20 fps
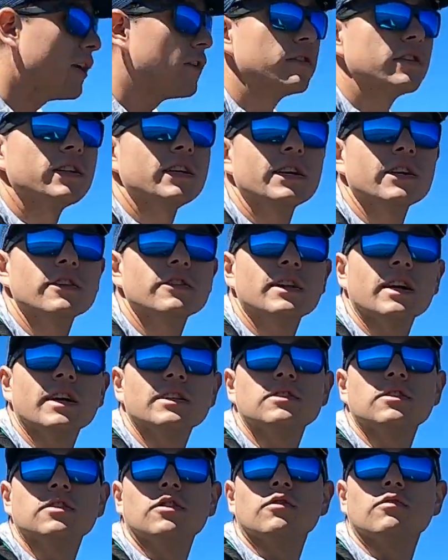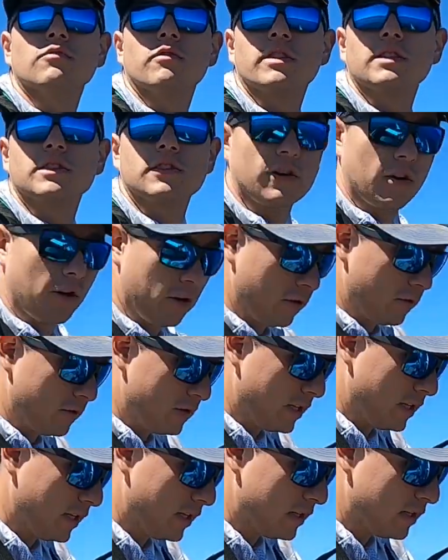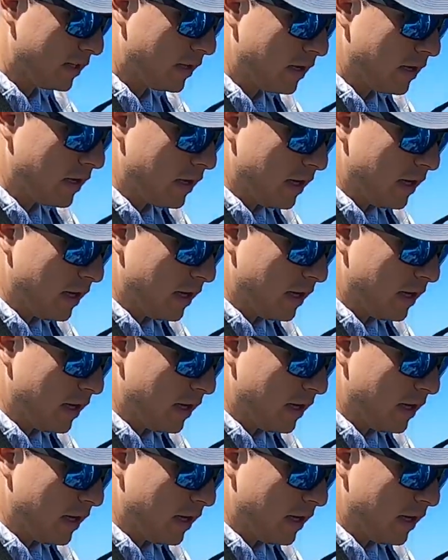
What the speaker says: out here next to the Ritz-Carlton.